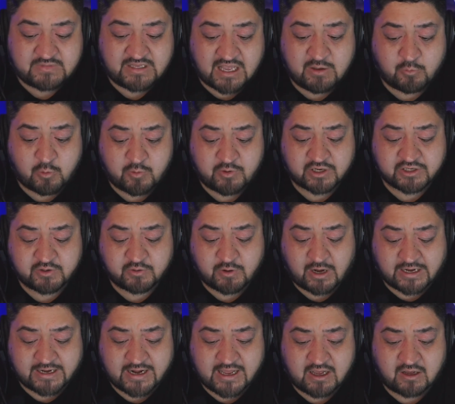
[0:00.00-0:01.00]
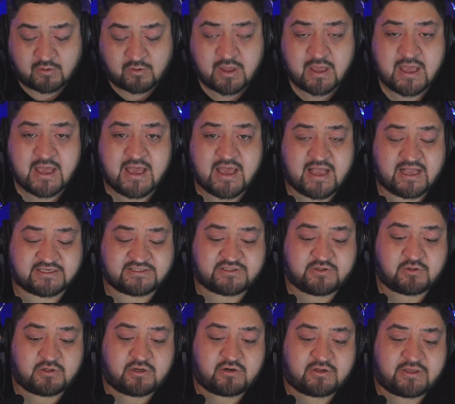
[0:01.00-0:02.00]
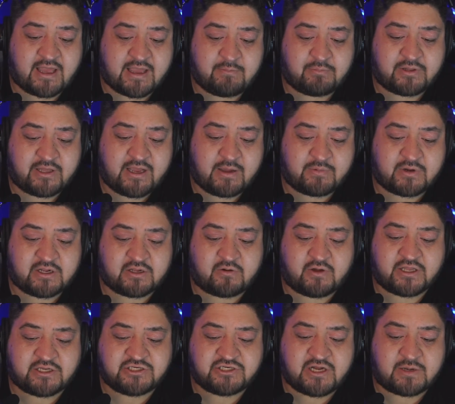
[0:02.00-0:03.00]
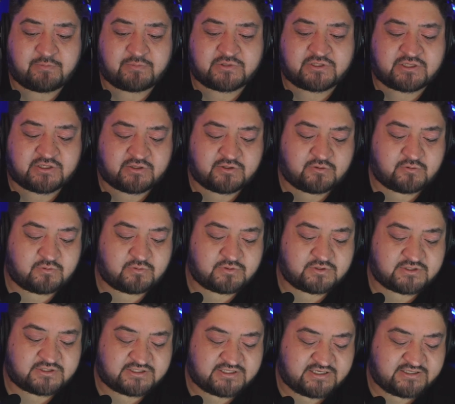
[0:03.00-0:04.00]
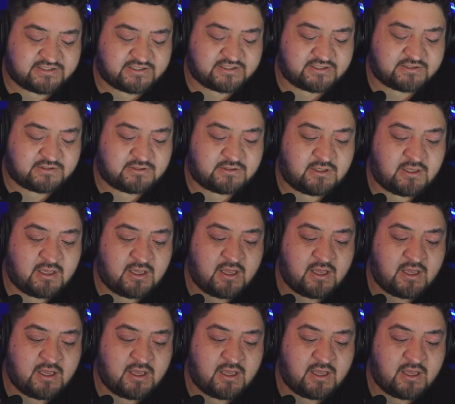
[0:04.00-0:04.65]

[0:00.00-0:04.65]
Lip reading: And what we're going to do right now is do a little gameplay. I'm going to go ahead and jump to season